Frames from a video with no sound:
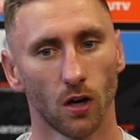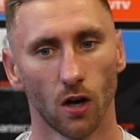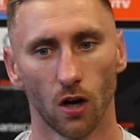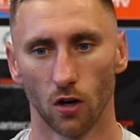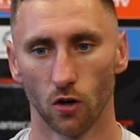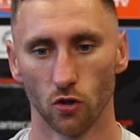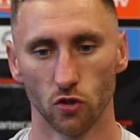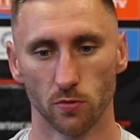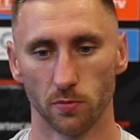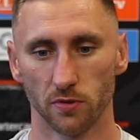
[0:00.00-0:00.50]
Oh,
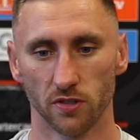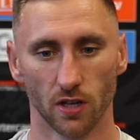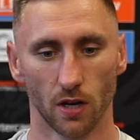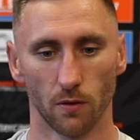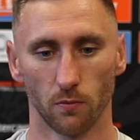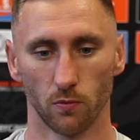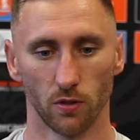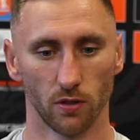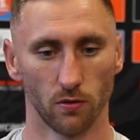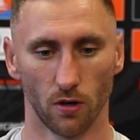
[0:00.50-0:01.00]

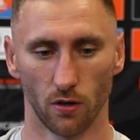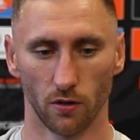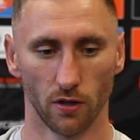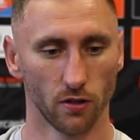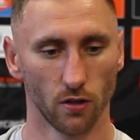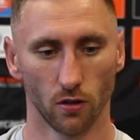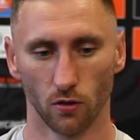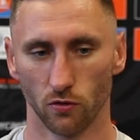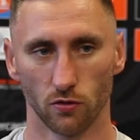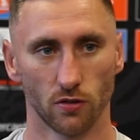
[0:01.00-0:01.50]
100%. We
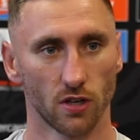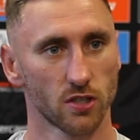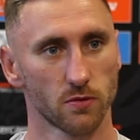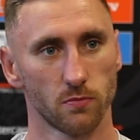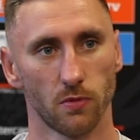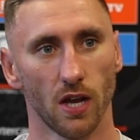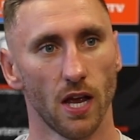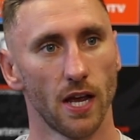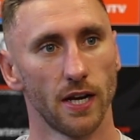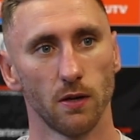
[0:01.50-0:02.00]
won't
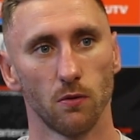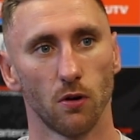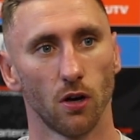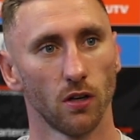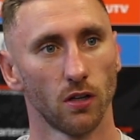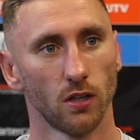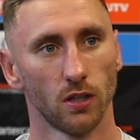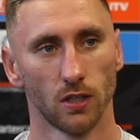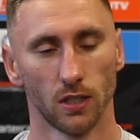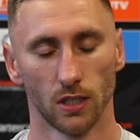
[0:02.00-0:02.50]
underestimate anyone.
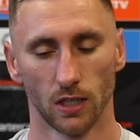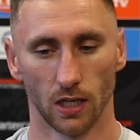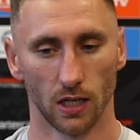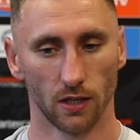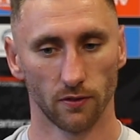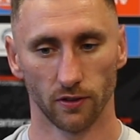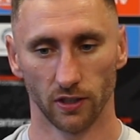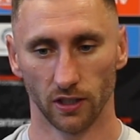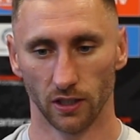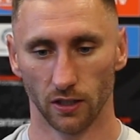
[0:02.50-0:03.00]
I
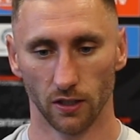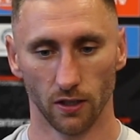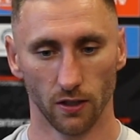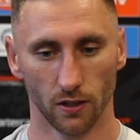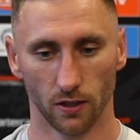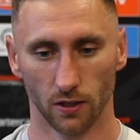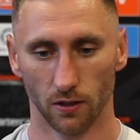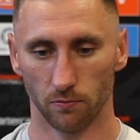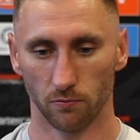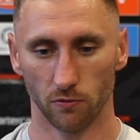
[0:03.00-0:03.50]
think
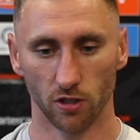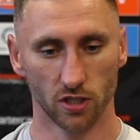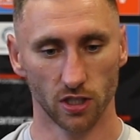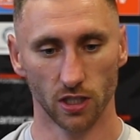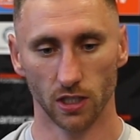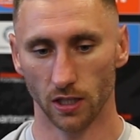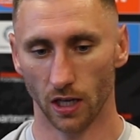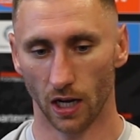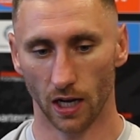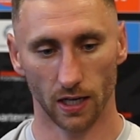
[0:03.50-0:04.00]
you
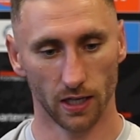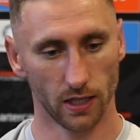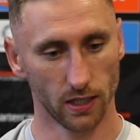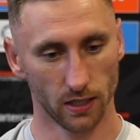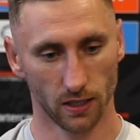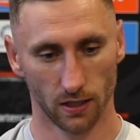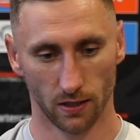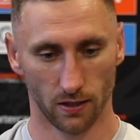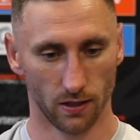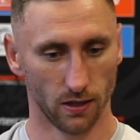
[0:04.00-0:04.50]
see that in
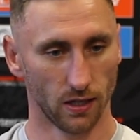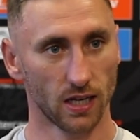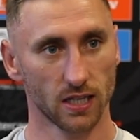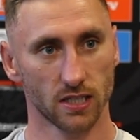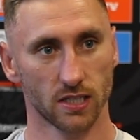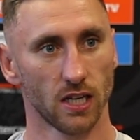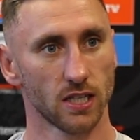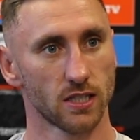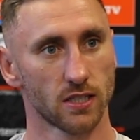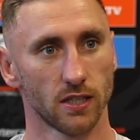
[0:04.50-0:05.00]

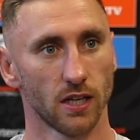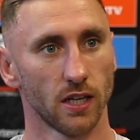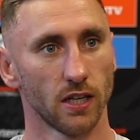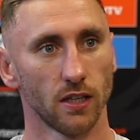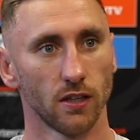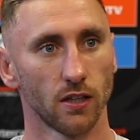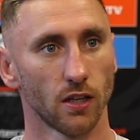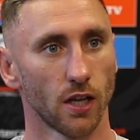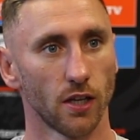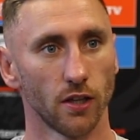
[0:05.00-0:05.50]
last Saturday
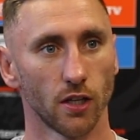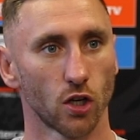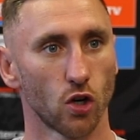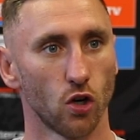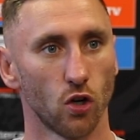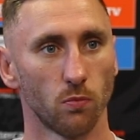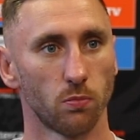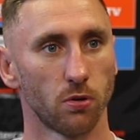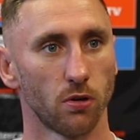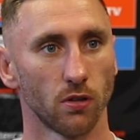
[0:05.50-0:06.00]
in the
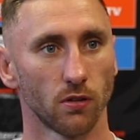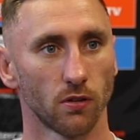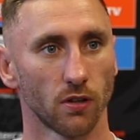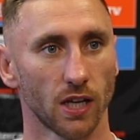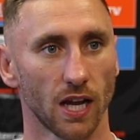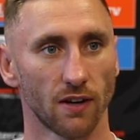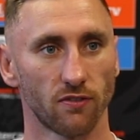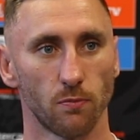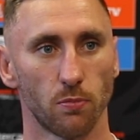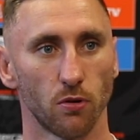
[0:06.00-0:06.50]
cup. The
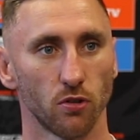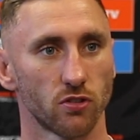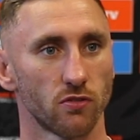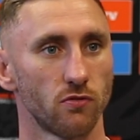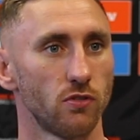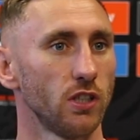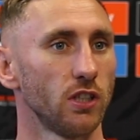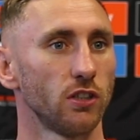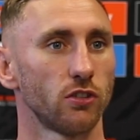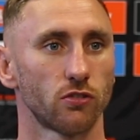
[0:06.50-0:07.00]
gaffer puts a
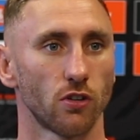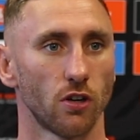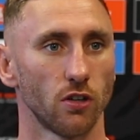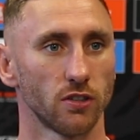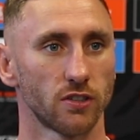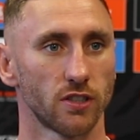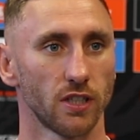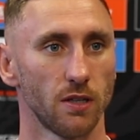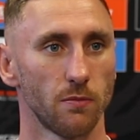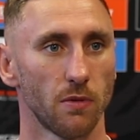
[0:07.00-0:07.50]
really
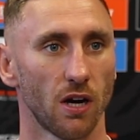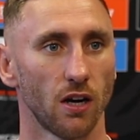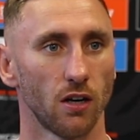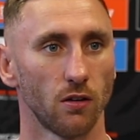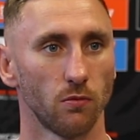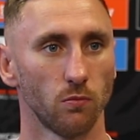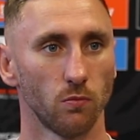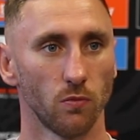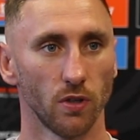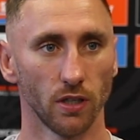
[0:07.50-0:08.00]
strong team out,
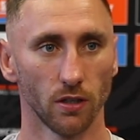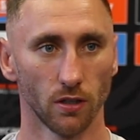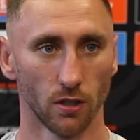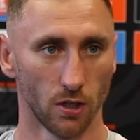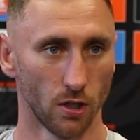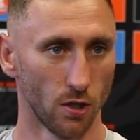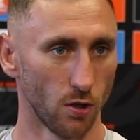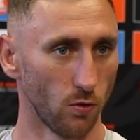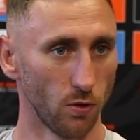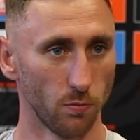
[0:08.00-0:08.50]
and we
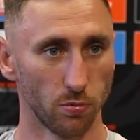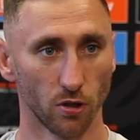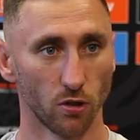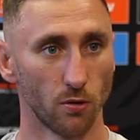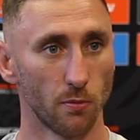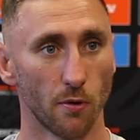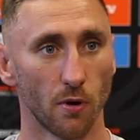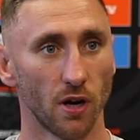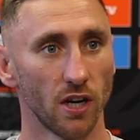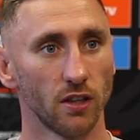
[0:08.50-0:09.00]
blow
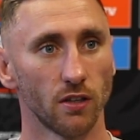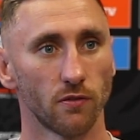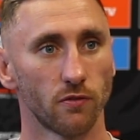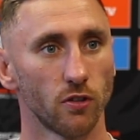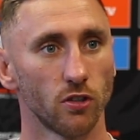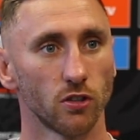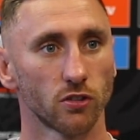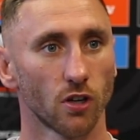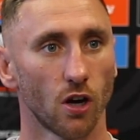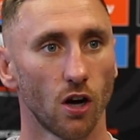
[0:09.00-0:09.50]
them away in the
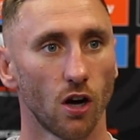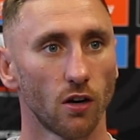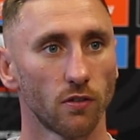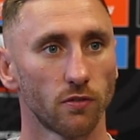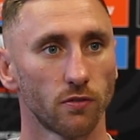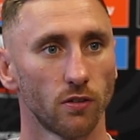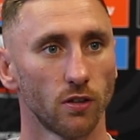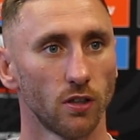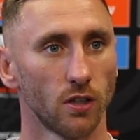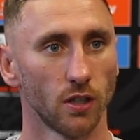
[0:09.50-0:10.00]
first
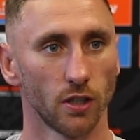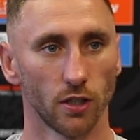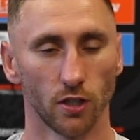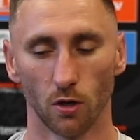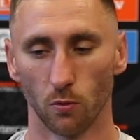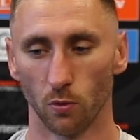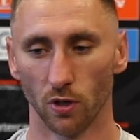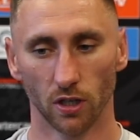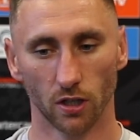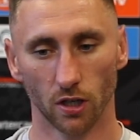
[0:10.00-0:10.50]
half.
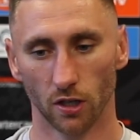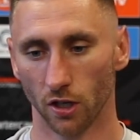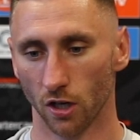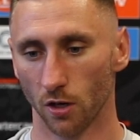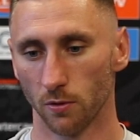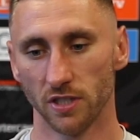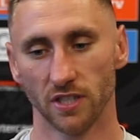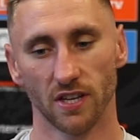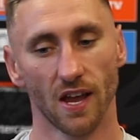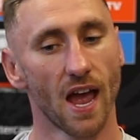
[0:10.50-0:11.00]
We're going to
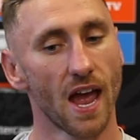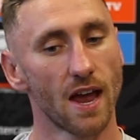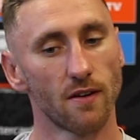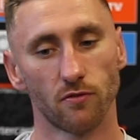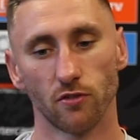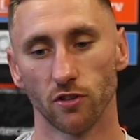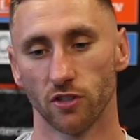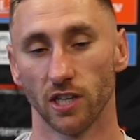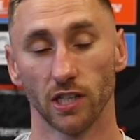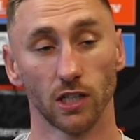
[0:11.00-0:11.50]
go into
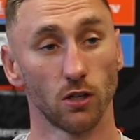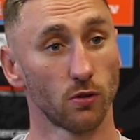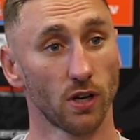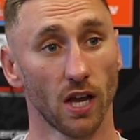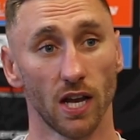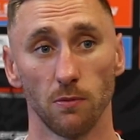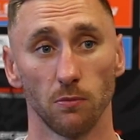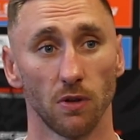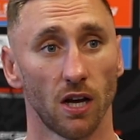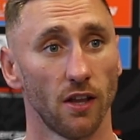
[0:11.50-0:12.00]
every single
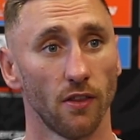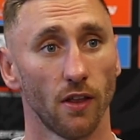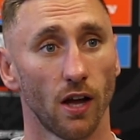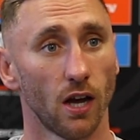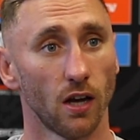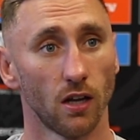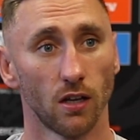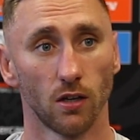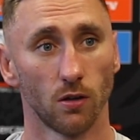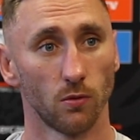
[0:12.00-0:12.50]
game like
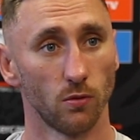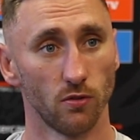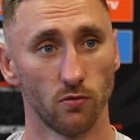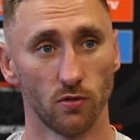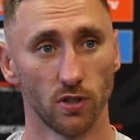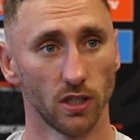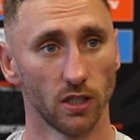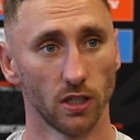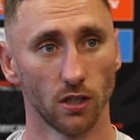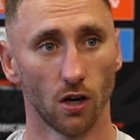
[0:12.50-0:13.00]
that. We
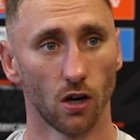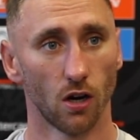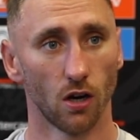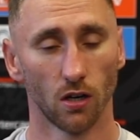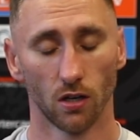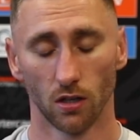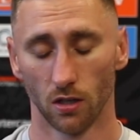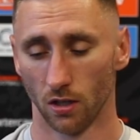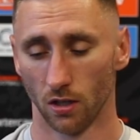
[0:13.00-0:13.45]
really are.